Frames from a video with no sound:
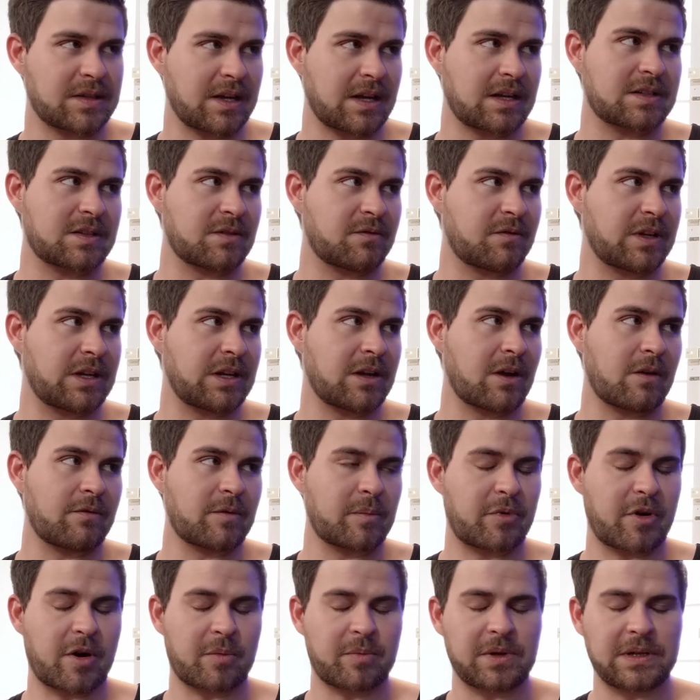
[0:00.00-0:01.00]
say it's a video of
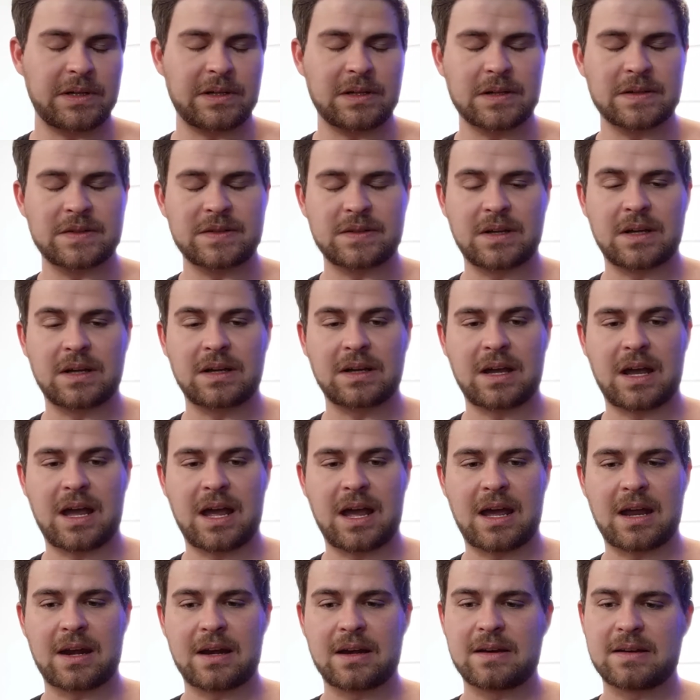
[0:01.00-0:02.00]
a property listing,
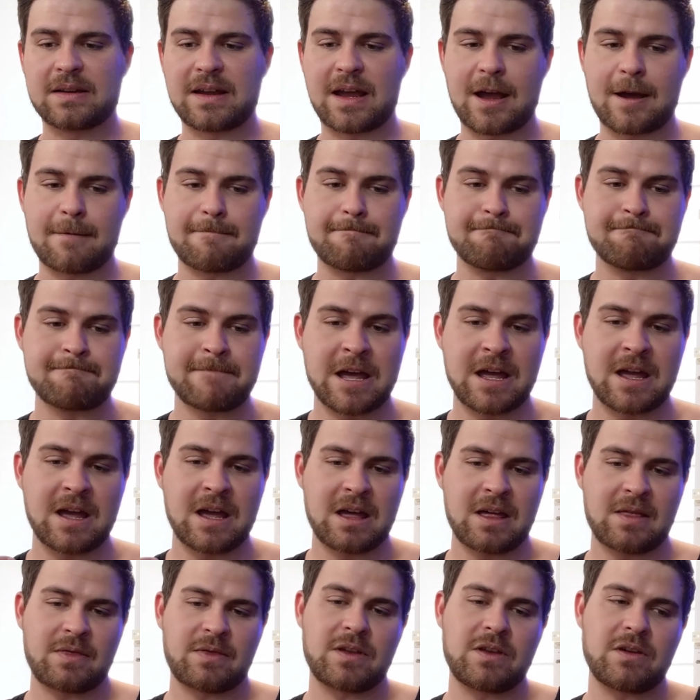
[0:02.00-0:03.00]
and
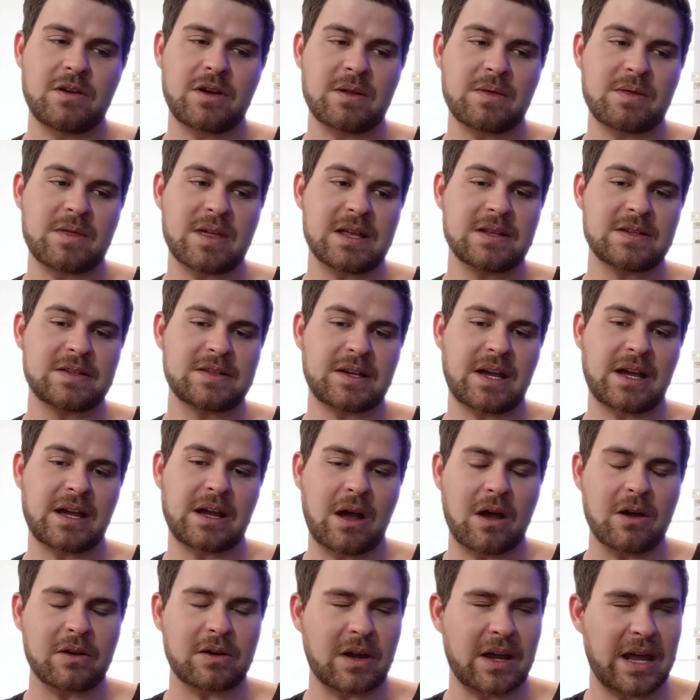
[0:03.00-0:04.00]
you can then
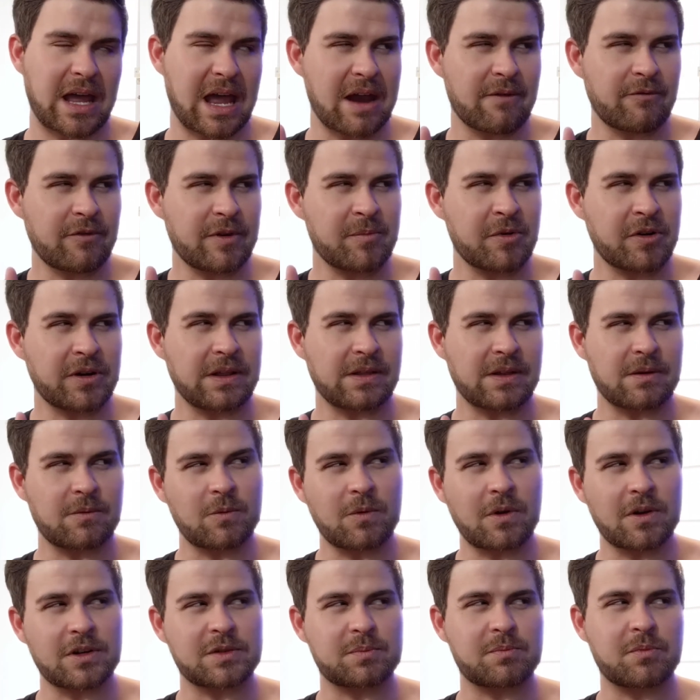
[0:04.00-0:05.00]
say, okay, everybody that
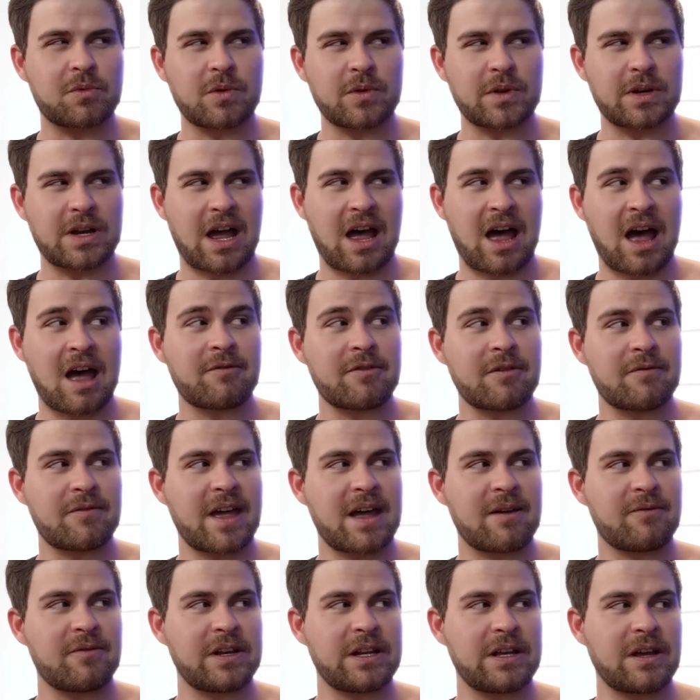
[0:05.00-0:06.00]
watched more than half of
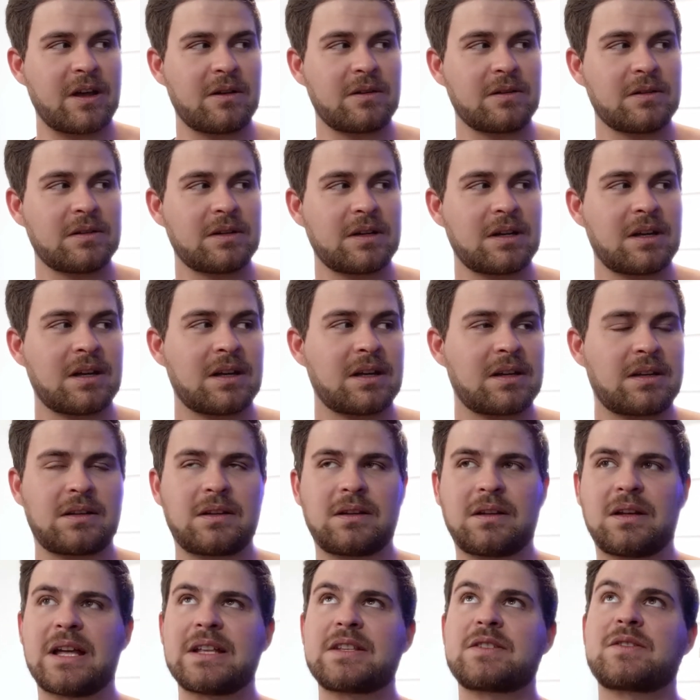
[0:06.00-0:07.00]
that video,
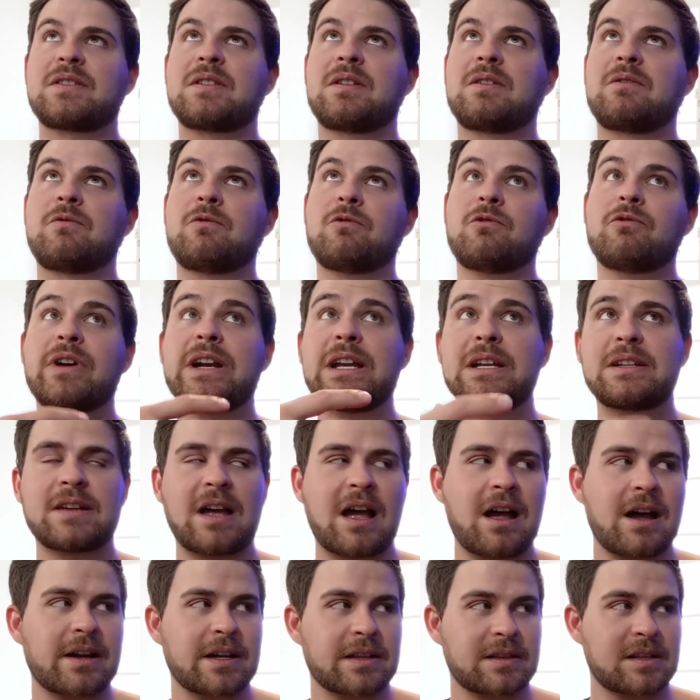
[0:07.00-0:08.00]
let's
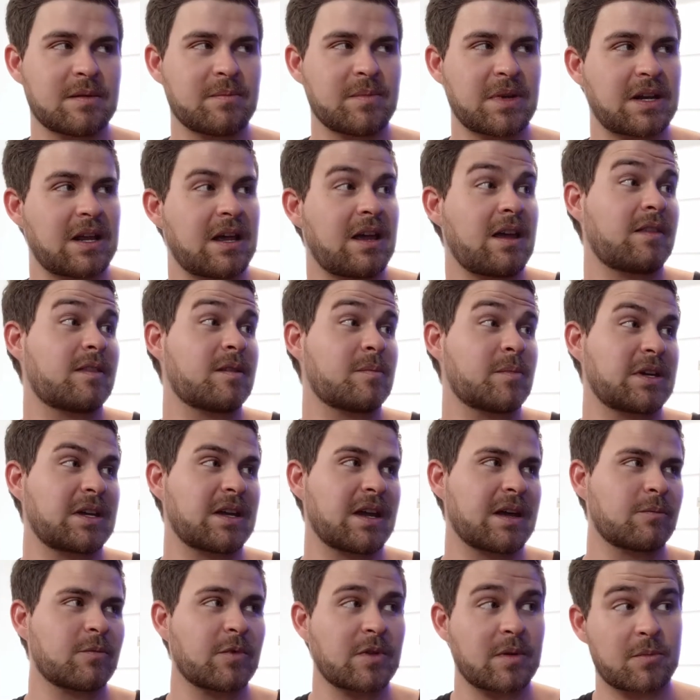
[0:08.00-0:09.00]
retarget them and hit them
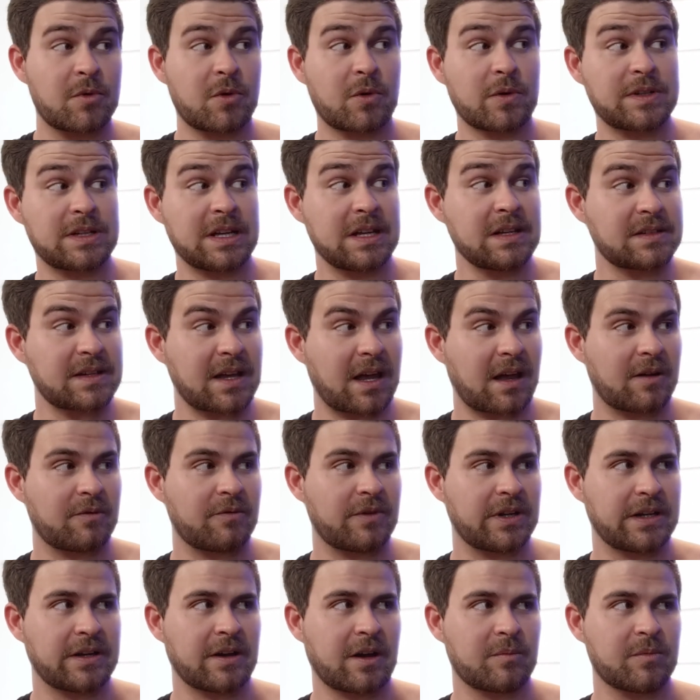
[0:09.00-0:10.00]
again with a more detailed
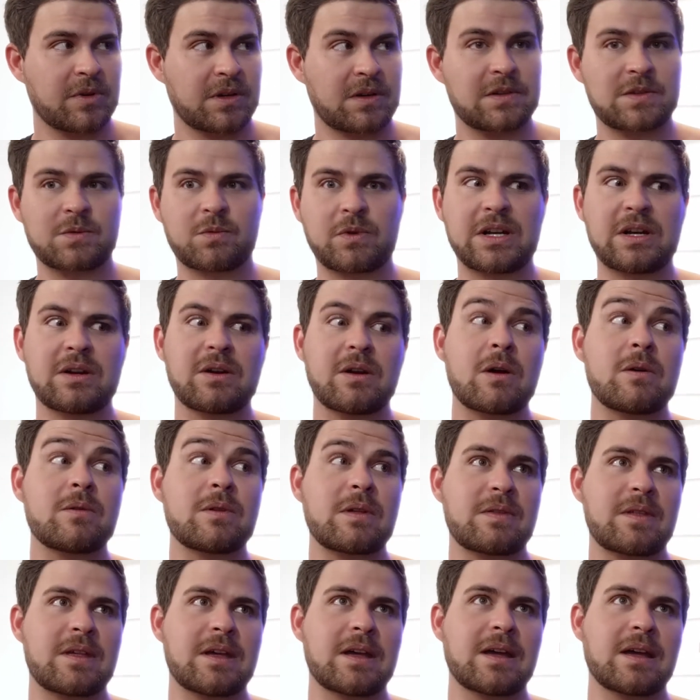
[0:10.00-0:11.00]
video because we know
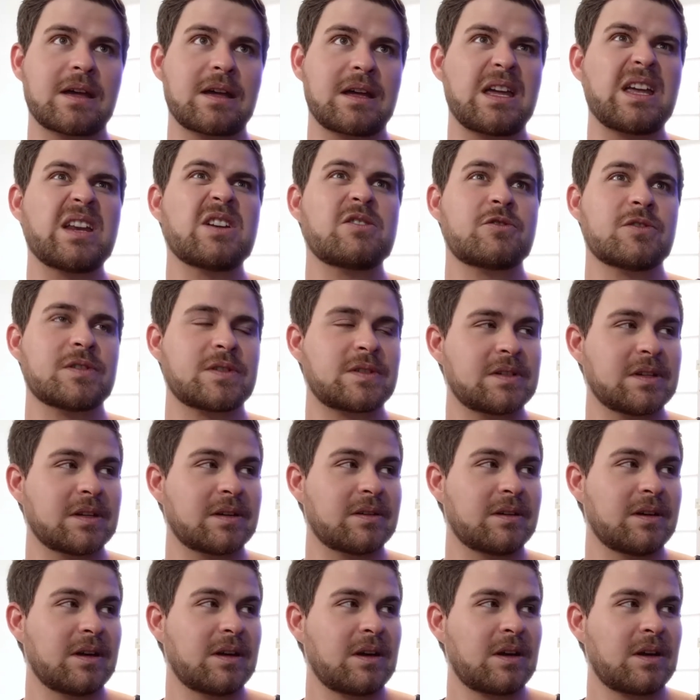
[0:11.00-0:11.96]
that they're interested.